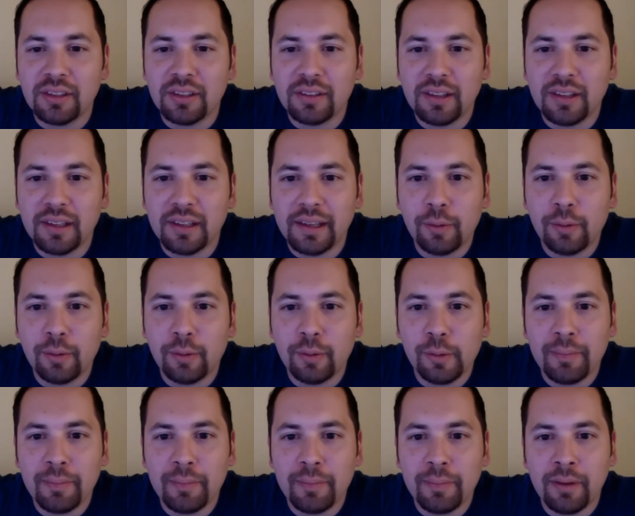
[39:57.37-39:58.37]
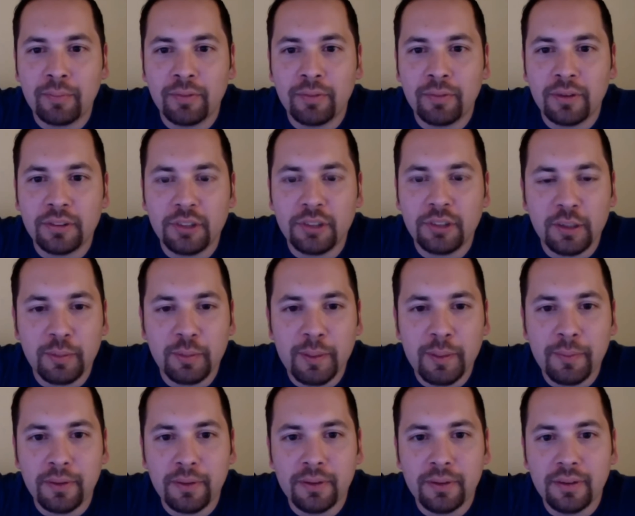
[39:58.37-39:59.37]
Is it like Cowboy Bebop for Chinese
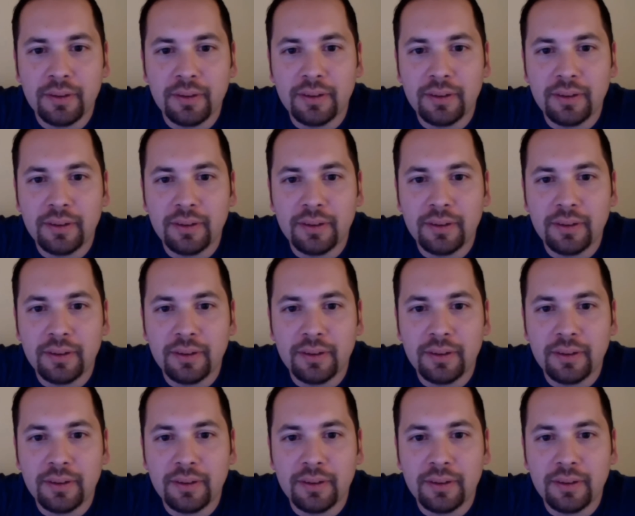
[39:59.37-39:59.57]
people?